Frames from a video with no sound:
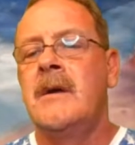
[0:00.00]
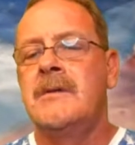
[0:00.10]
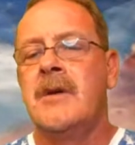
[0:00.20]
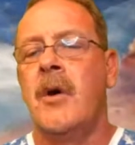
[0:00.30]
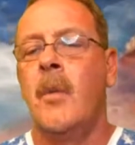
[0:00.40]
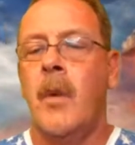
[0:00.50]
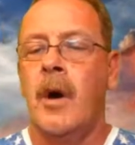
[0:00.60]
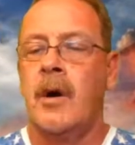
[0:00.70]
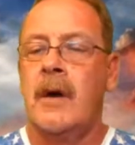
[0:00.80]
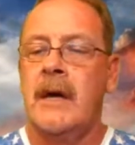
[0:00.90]
So
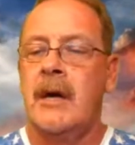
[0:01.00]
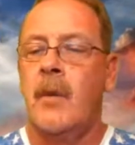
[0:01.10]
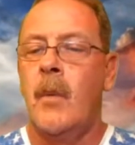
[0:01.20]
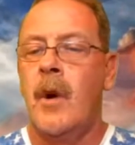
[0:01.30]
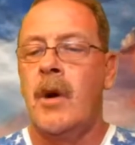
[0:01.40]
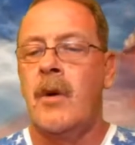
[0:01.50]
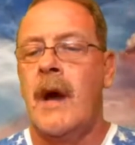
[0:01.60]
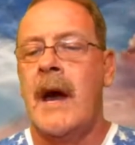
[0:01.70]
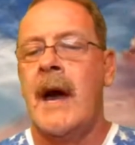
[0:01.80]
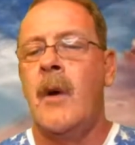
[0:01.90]
water in and water
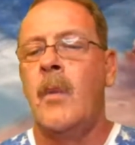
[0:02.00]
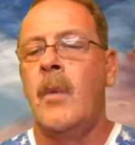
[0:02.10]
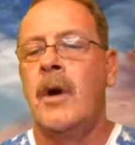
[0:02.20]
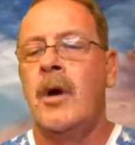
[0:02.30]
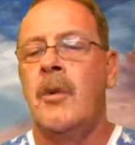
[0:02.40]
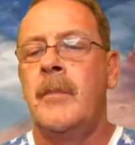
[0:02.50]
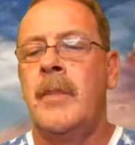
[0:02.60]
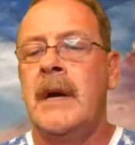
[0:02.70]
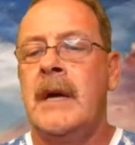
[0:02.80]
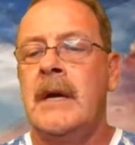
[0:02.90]
out will
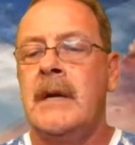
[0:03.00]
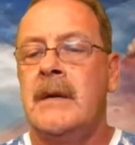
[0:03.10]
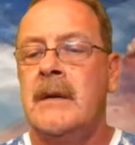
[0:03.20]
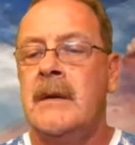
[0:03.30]
be,